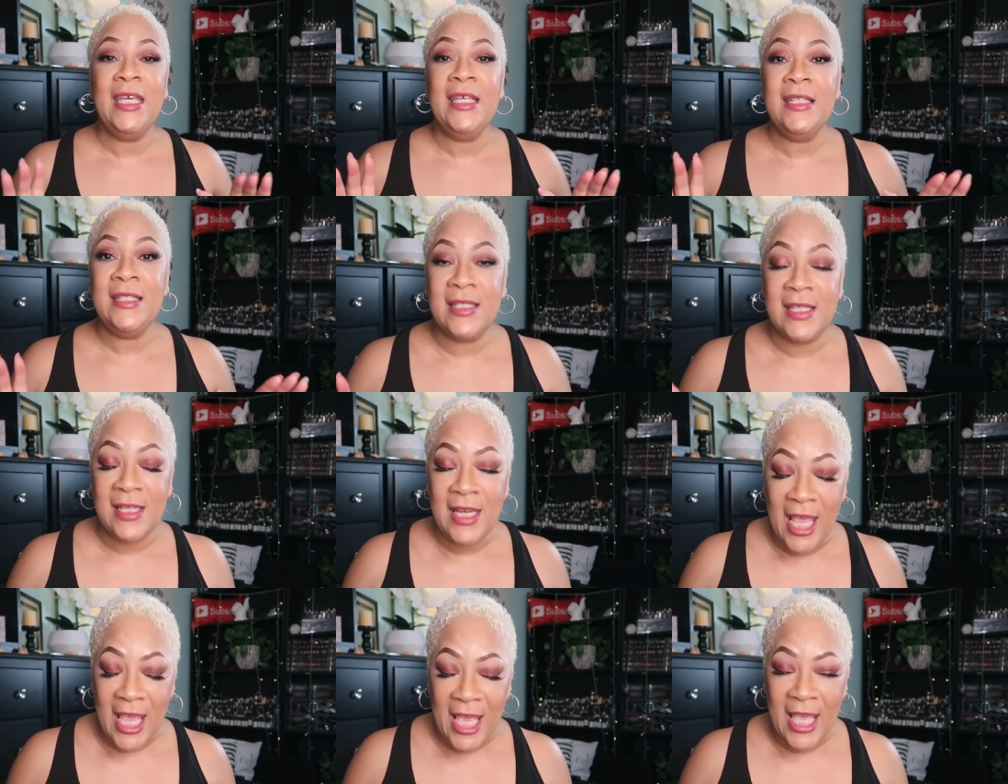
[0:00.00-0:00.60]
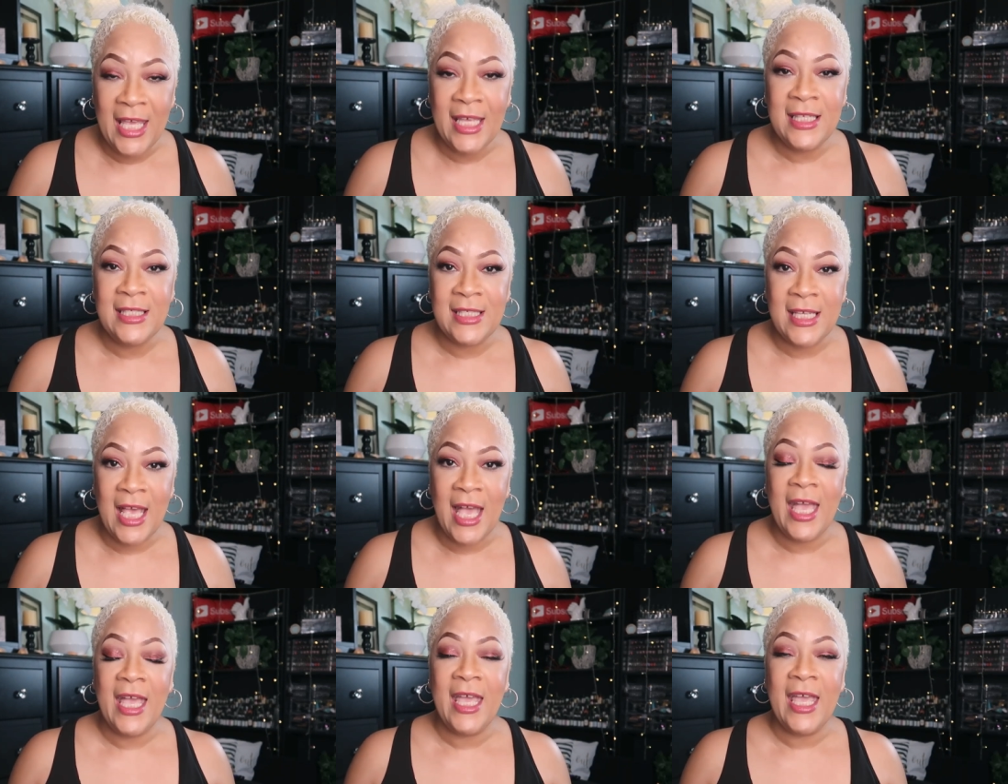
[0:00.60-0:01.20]
It's an
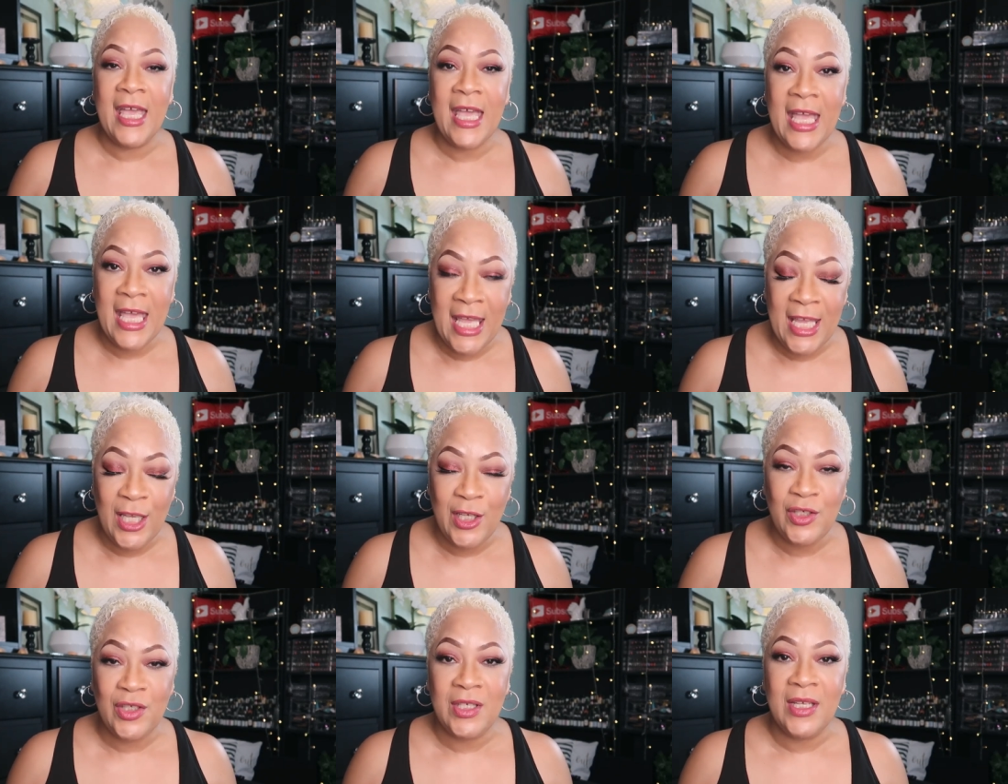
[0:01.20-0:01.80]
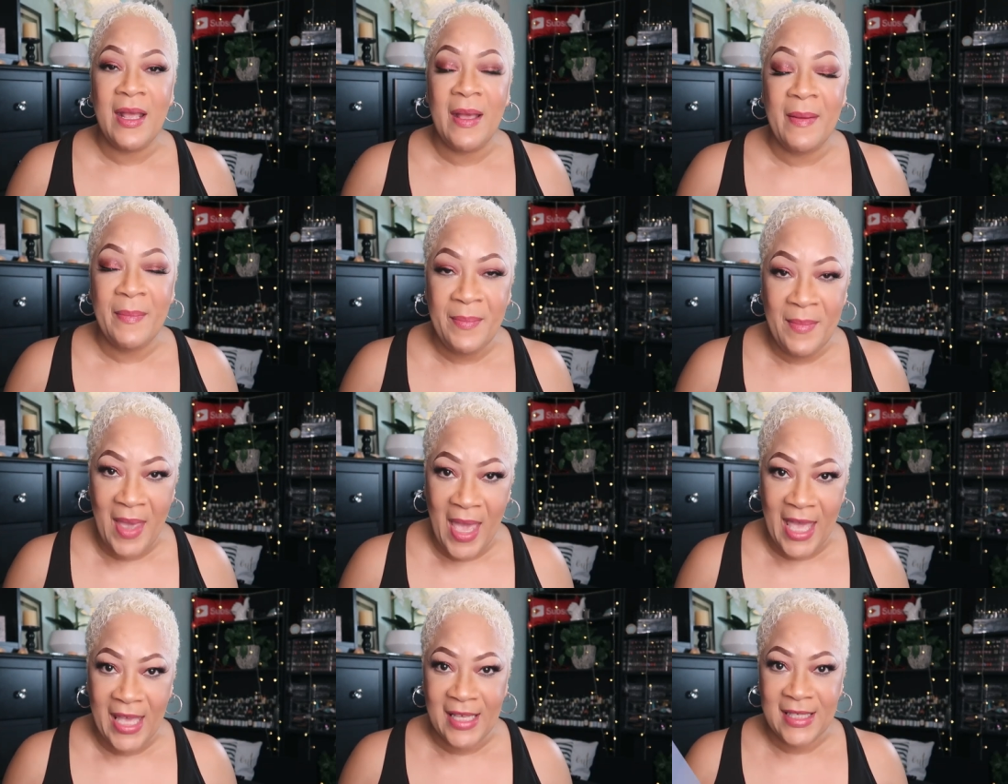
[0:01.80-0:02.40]
anti-aging
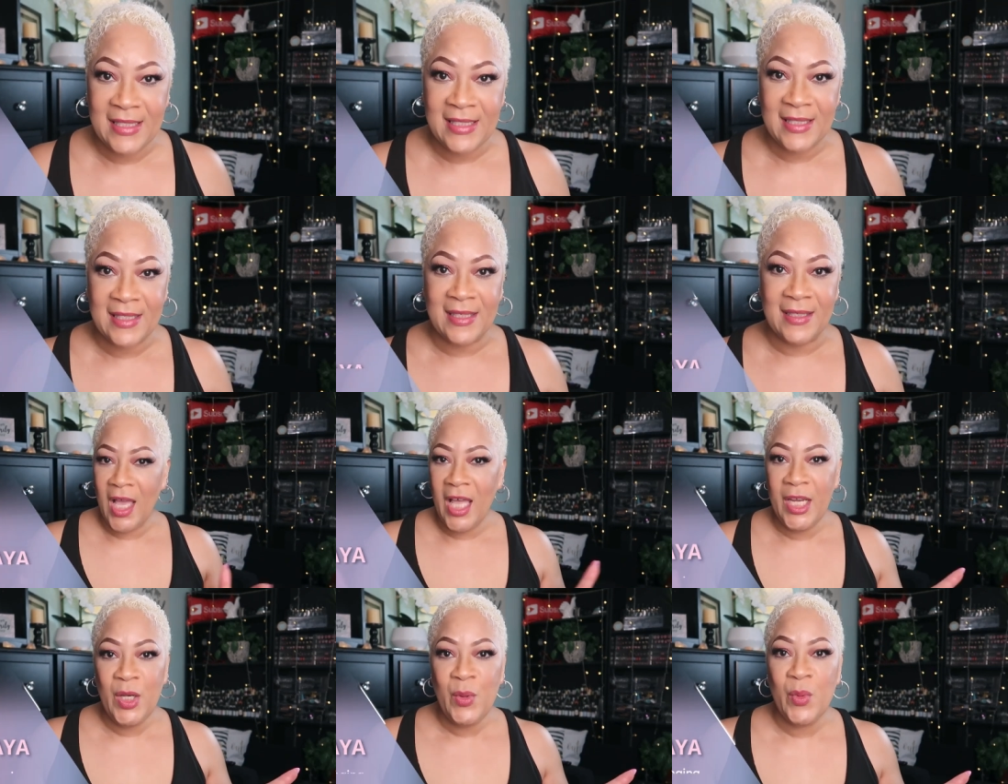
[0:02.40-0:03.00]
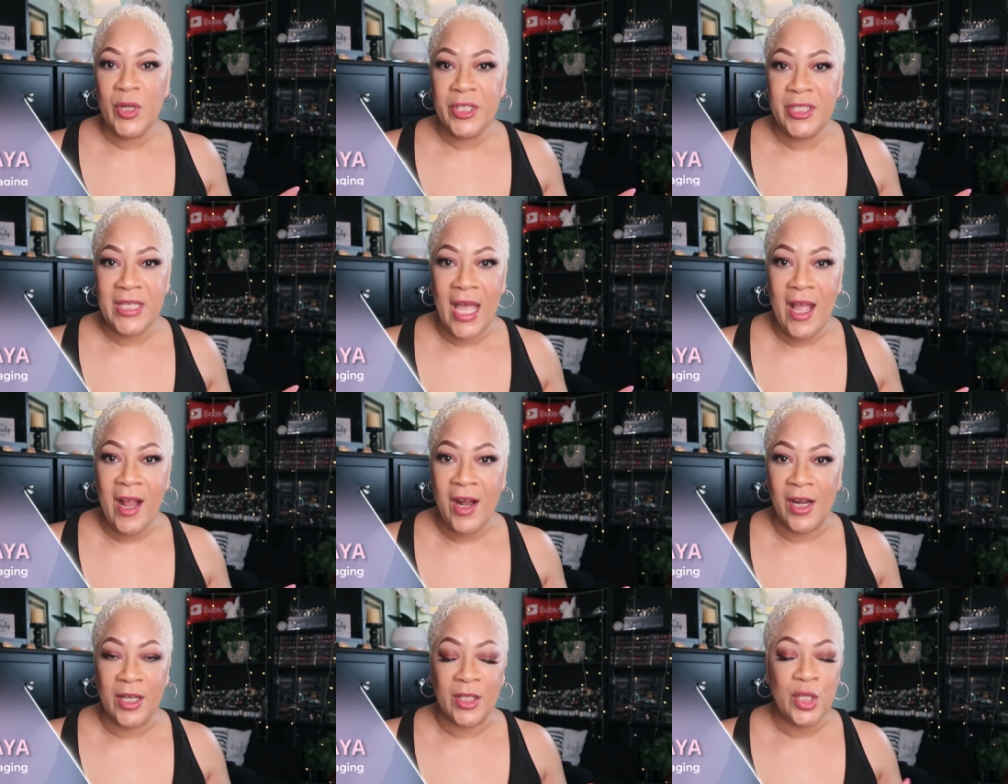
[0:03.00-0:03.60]
mask. Honey, we're
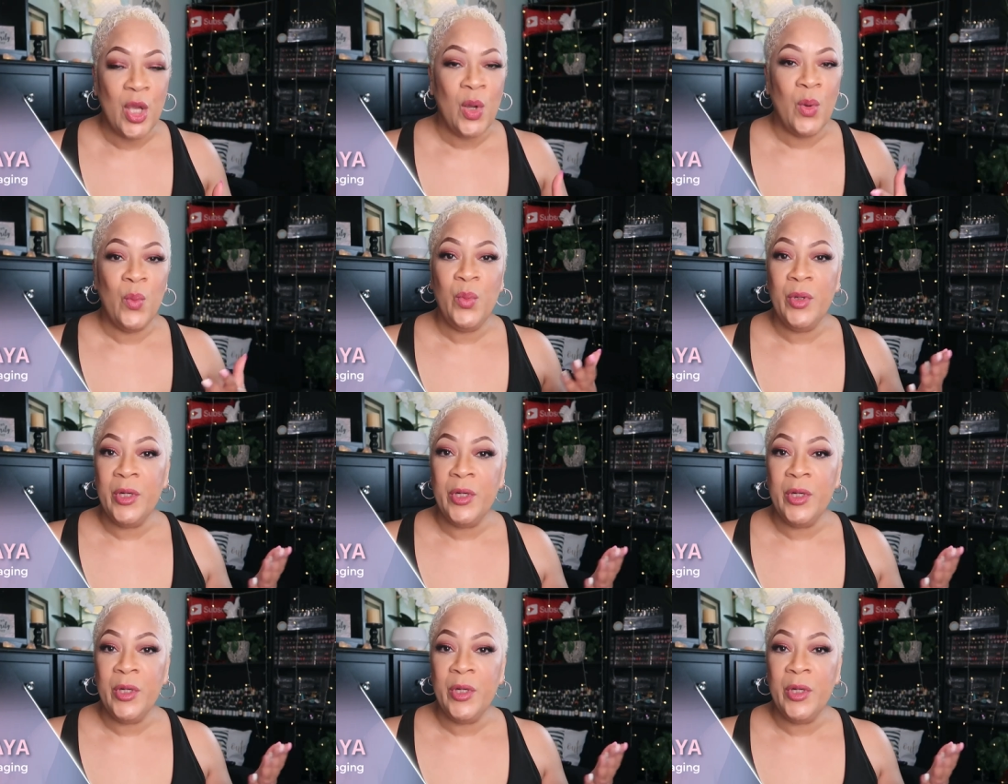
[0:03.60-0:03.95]
tired.